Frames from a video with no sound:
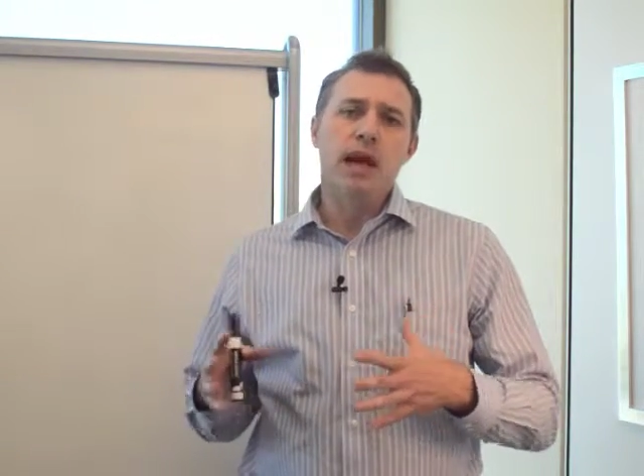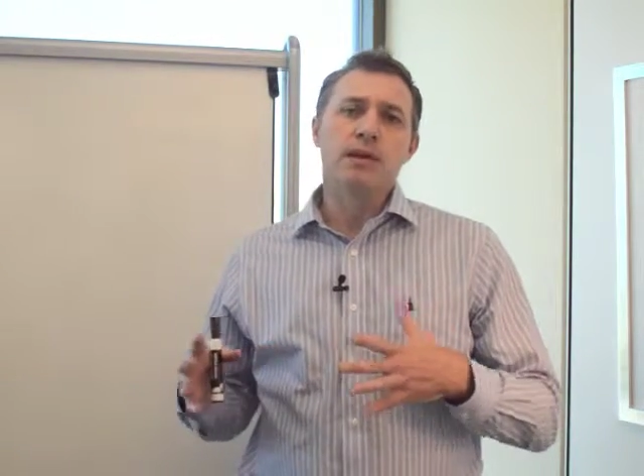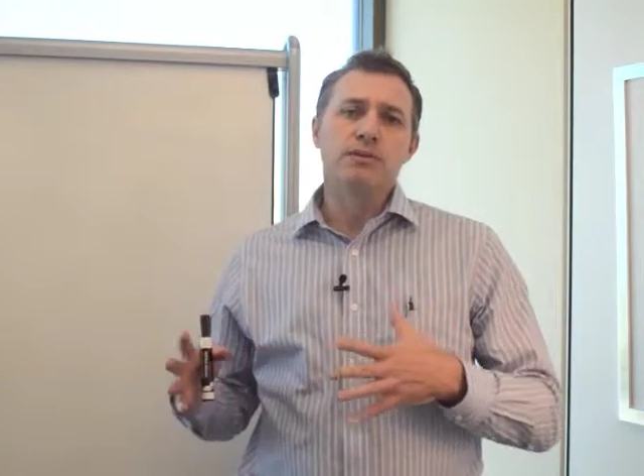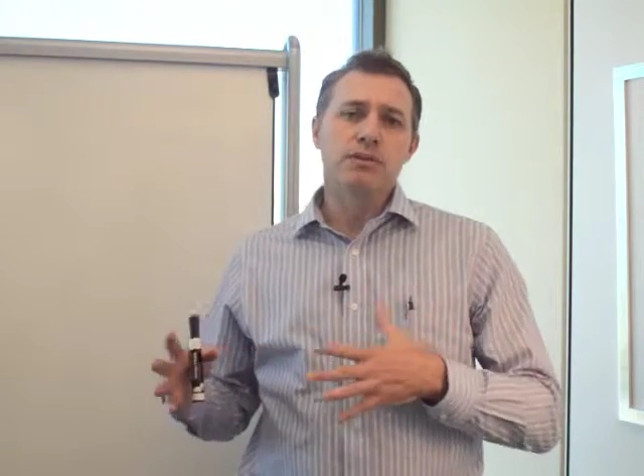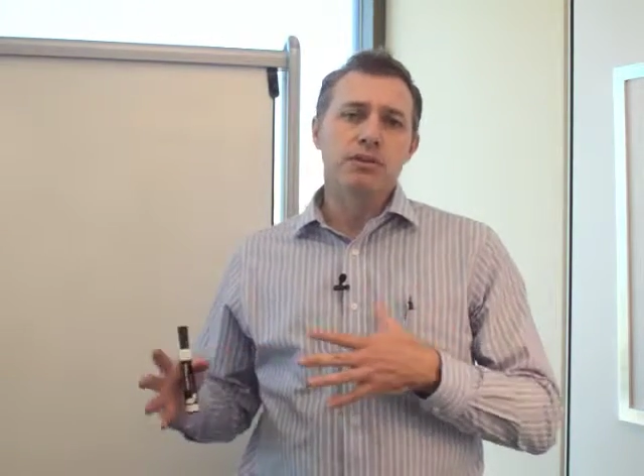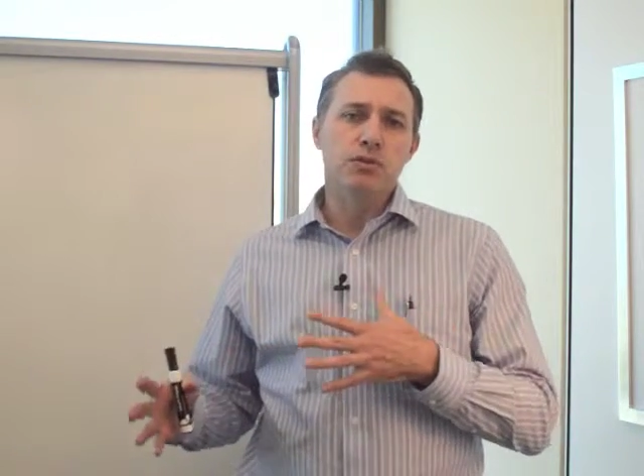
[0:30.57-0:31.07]

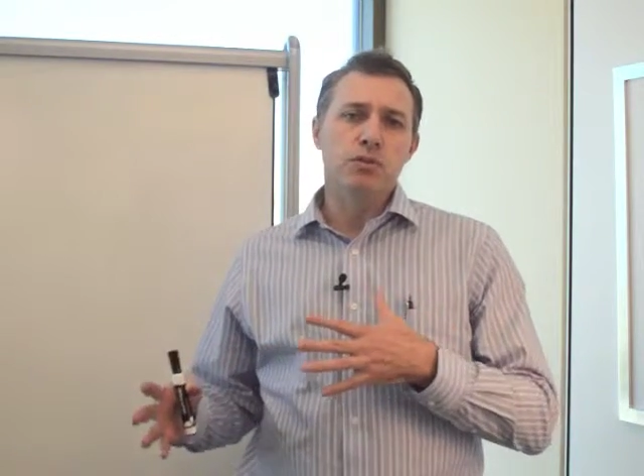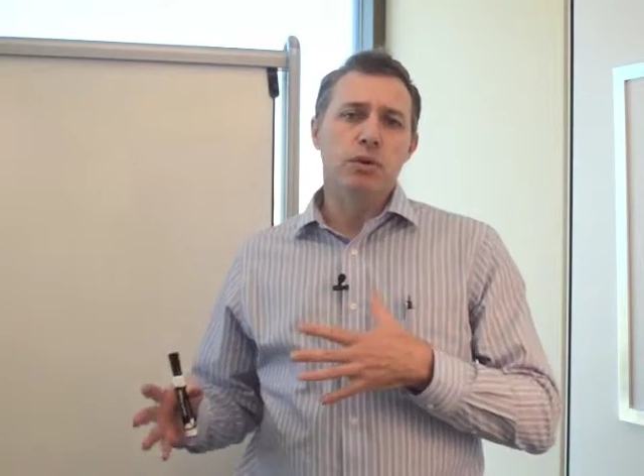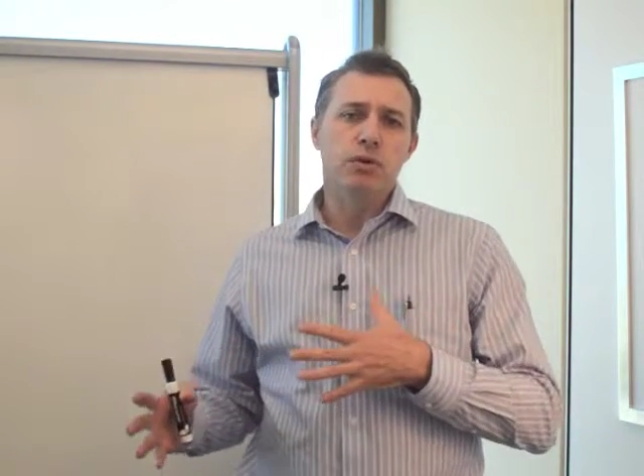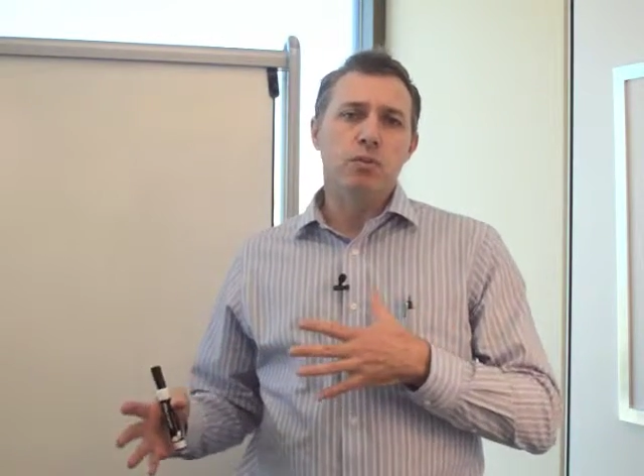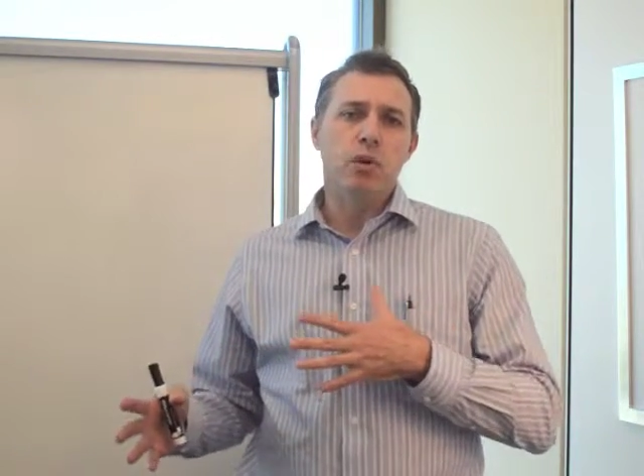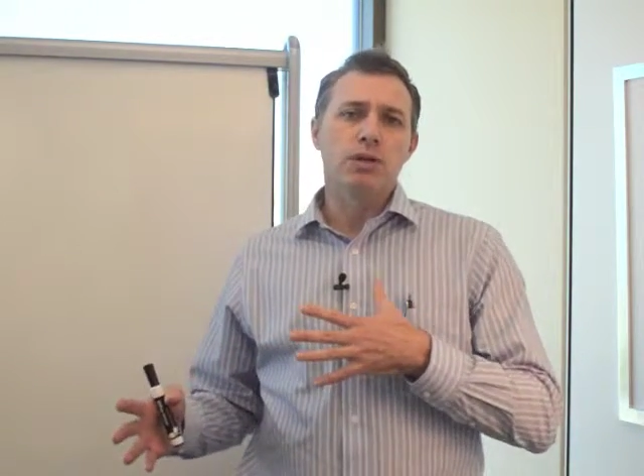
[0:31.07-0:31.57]
has to do
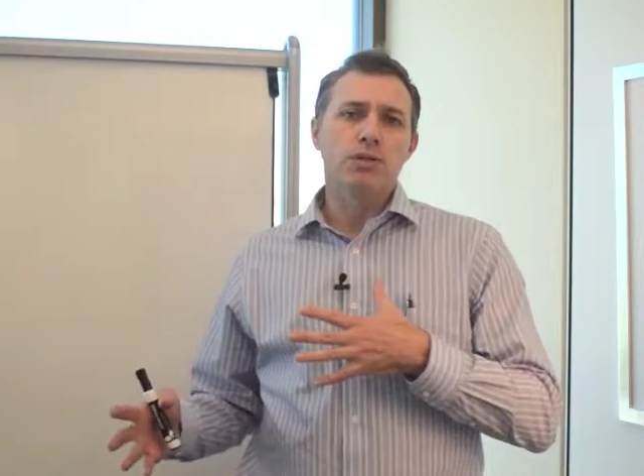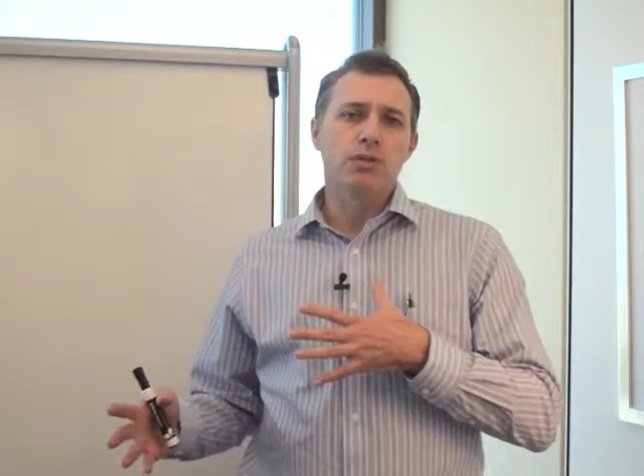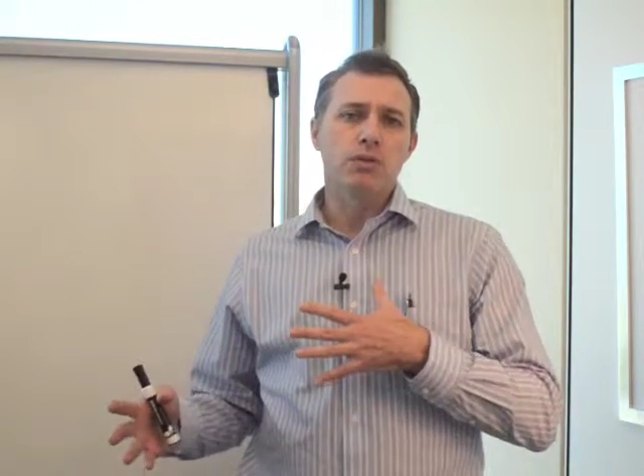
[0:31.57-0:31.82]
with once